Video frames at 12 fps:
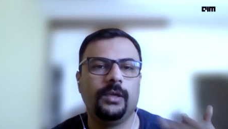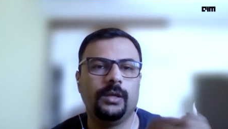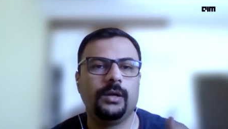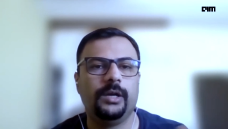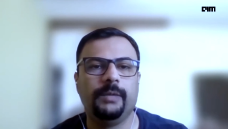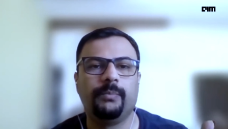
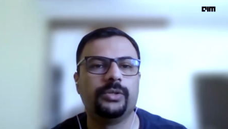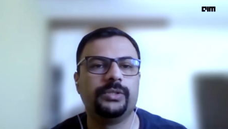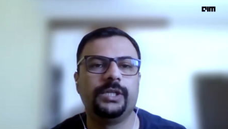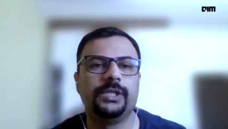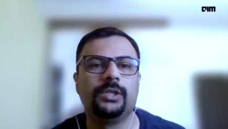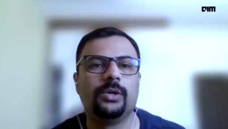uh,
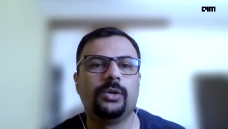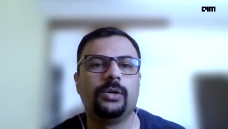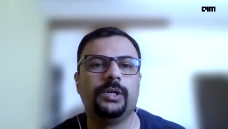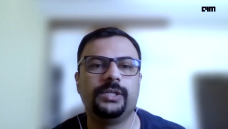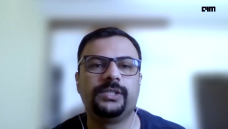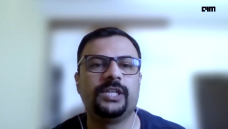deposit the
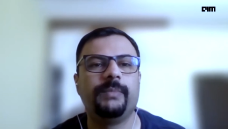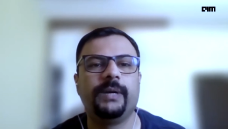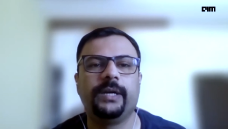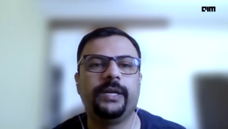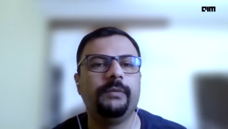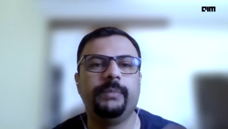discharge
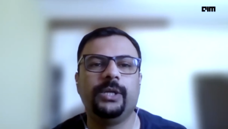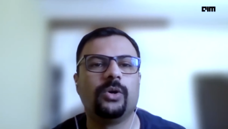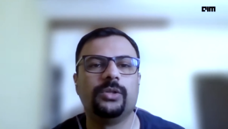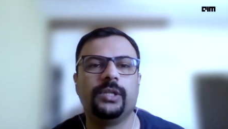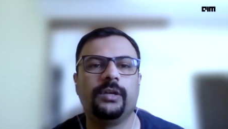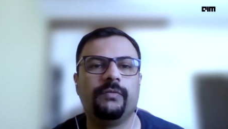battery and key
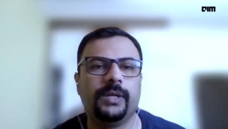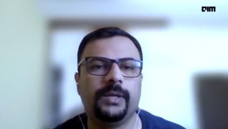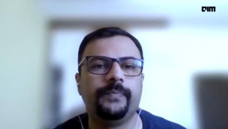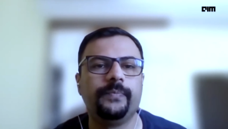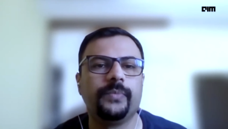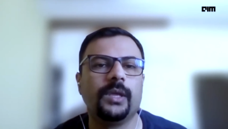on there.
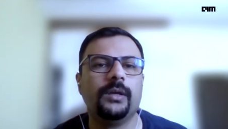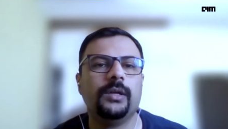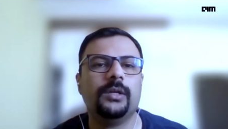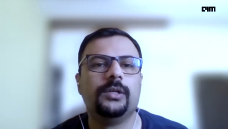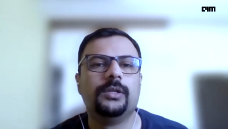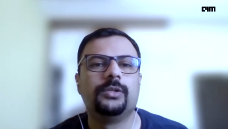
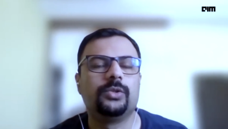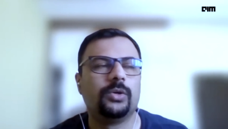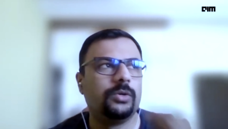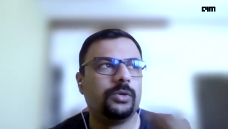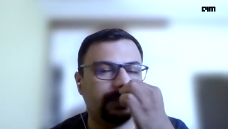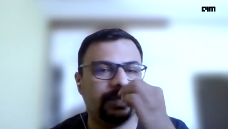
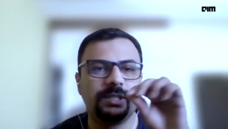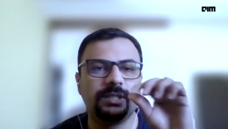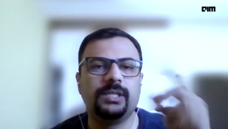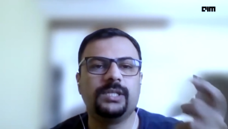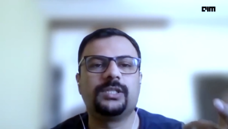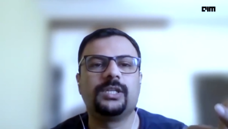So this
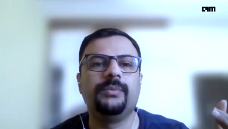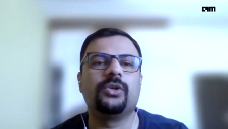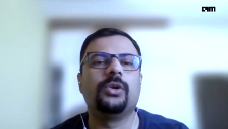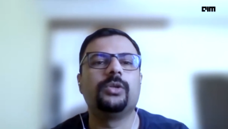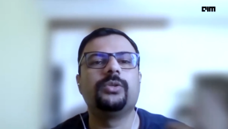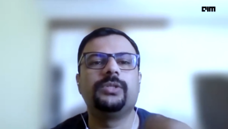system is
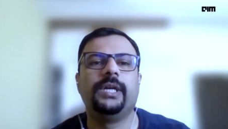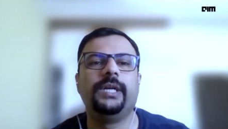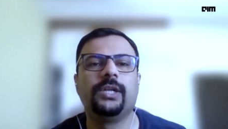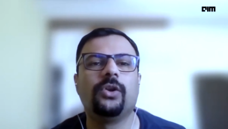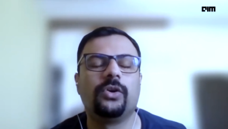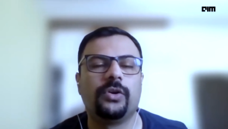also
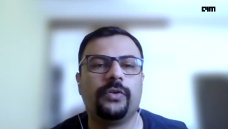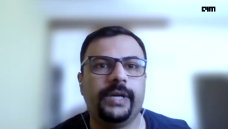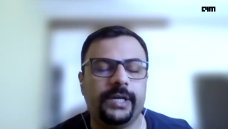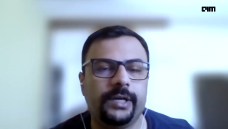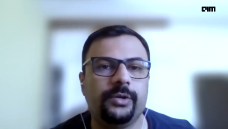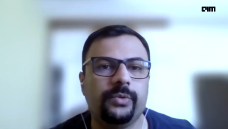sending a lot of
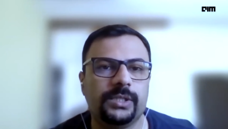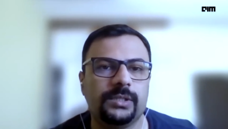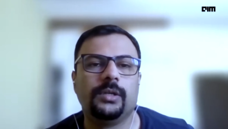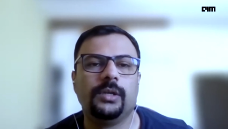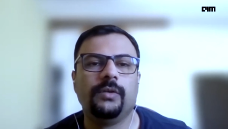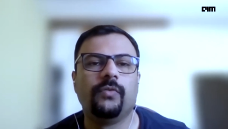data to
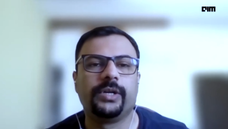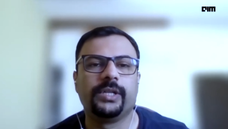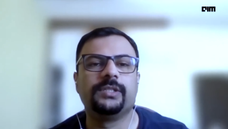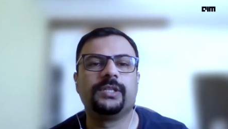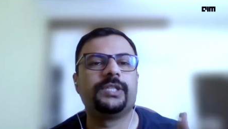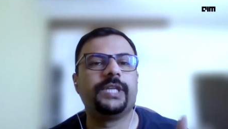us. What
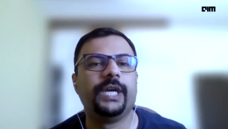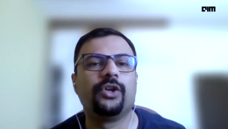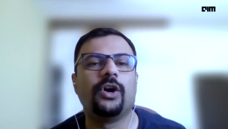is the state,